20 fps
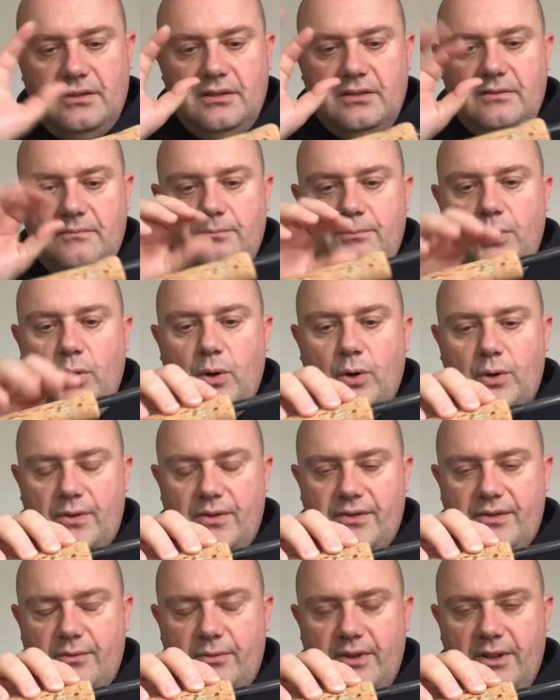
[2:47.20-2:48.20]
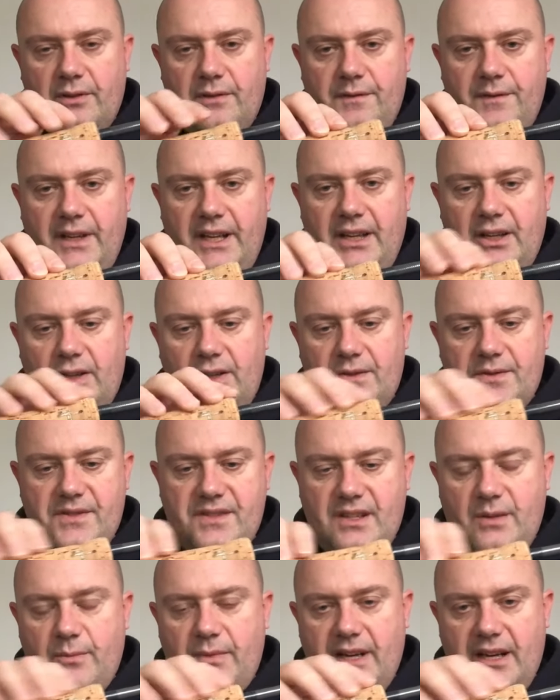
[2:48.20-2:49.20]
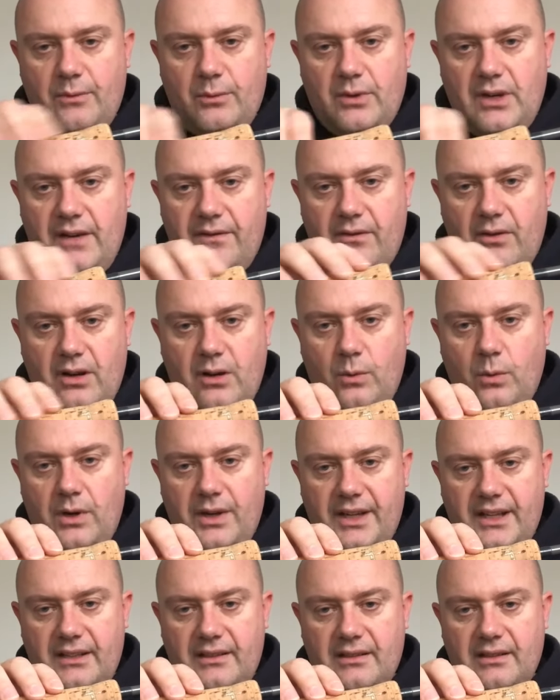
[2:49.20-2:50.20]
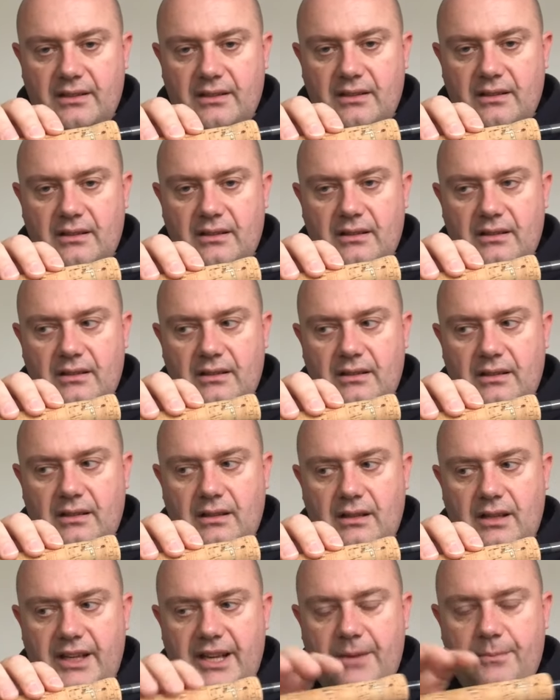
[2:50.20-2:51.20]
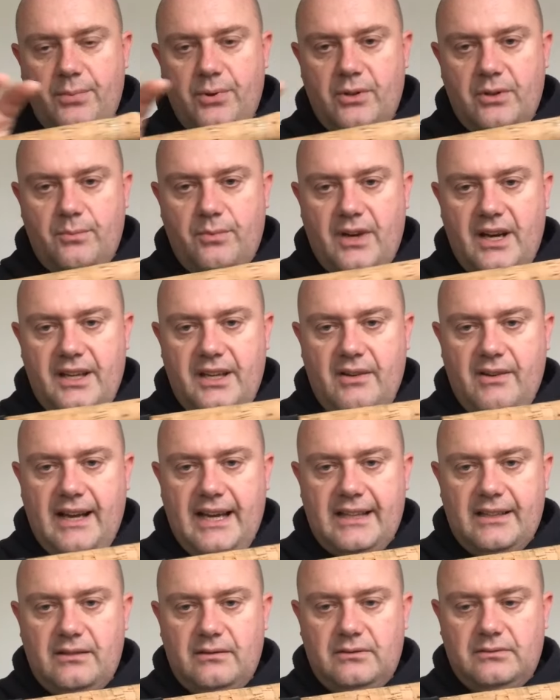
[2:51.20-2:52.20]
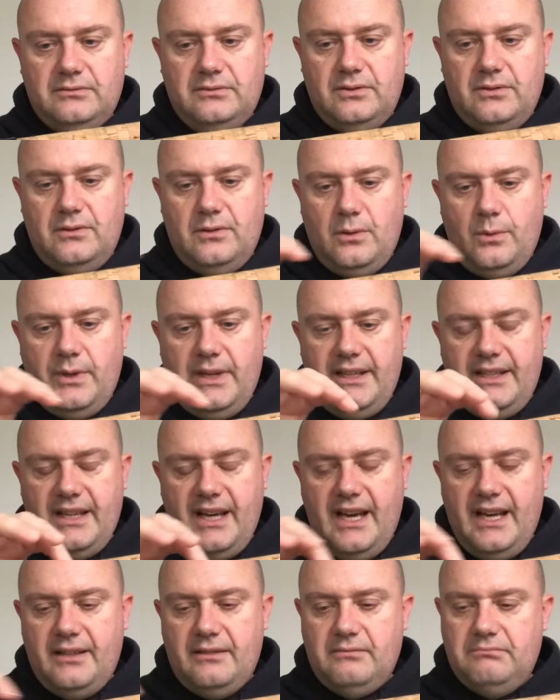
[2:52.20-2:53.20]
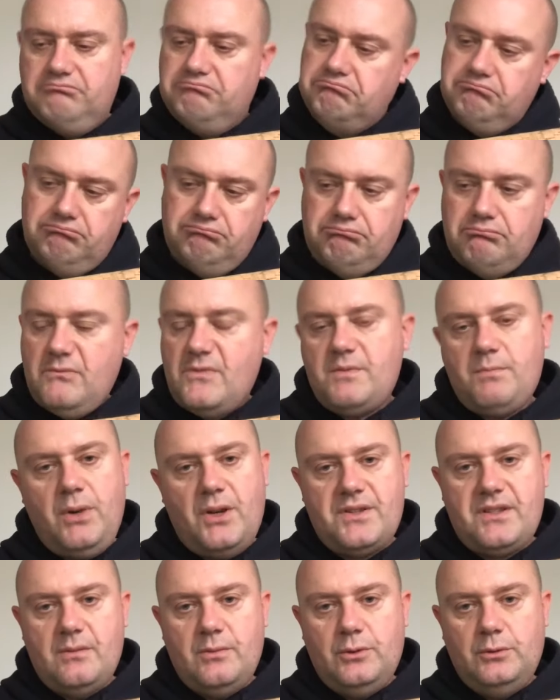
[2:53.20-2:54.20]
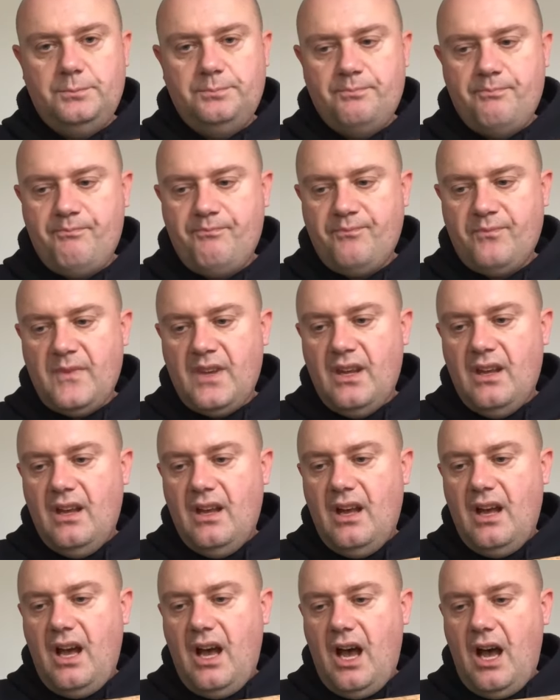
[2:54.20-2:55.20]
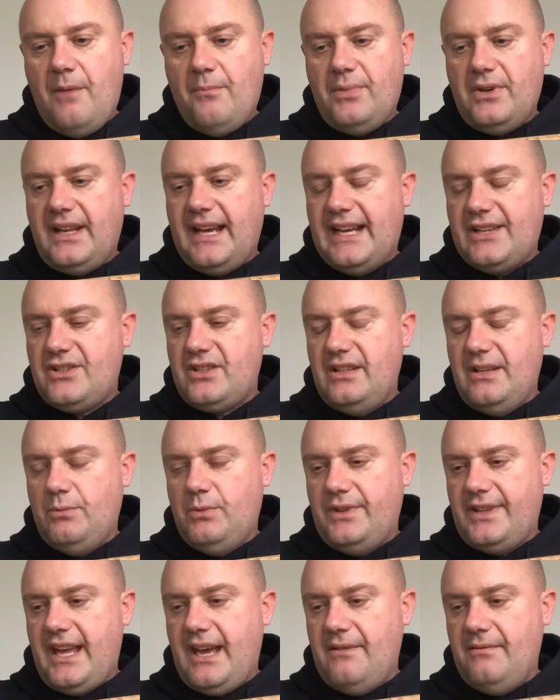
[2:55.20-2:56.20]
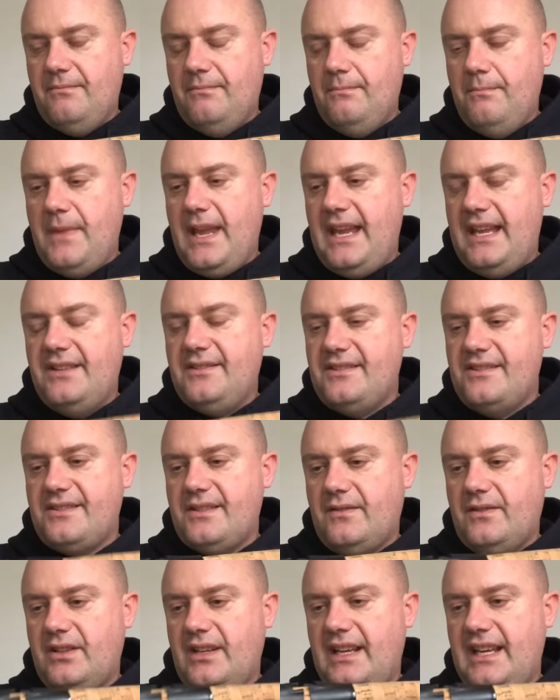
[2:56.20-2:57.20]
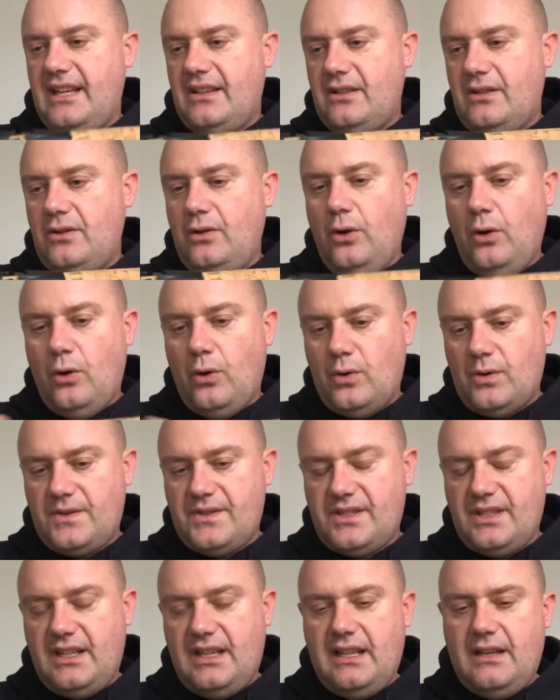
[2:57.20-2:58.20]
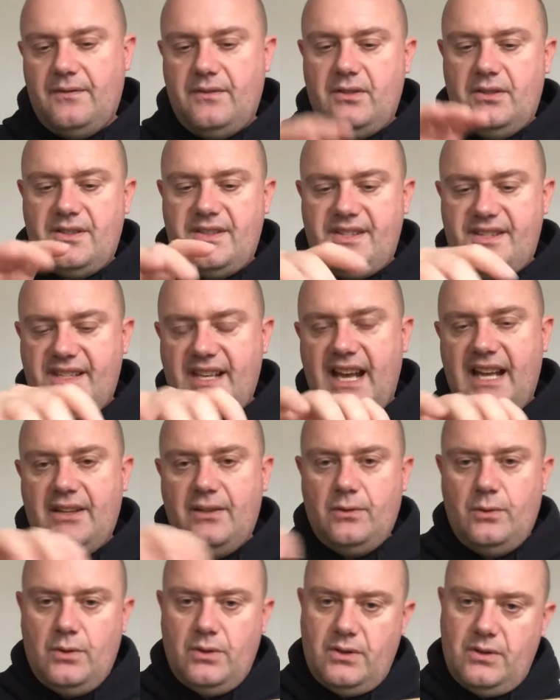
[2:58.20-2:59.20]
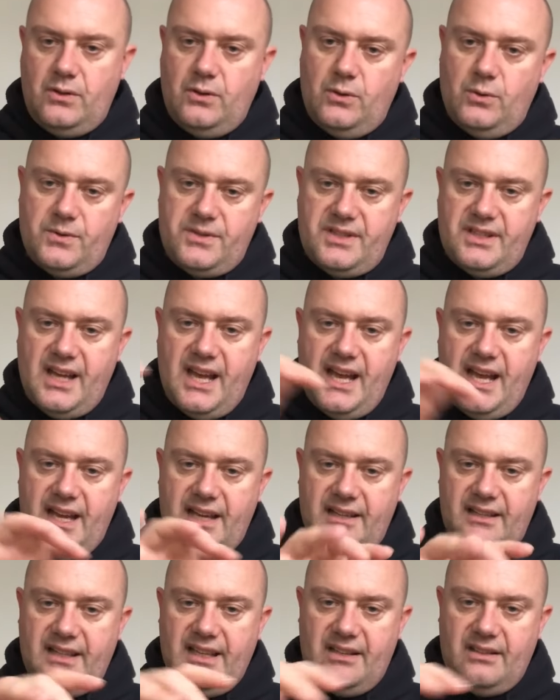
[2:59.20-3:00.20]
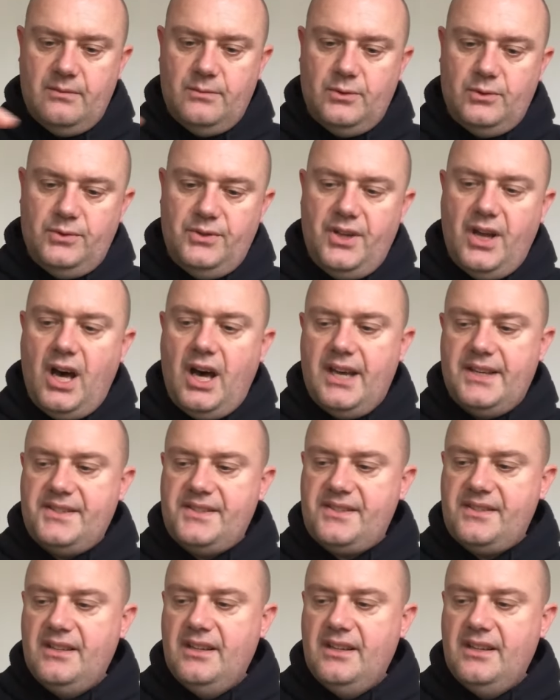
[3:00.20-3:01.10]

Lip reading: put the reel fitting on somewhere wherever I want it, and then put a brand new handle all the way down. It's possible. But actually what that means is I've got to get the corks, and then I've got to sand all the corks down, get them all nice,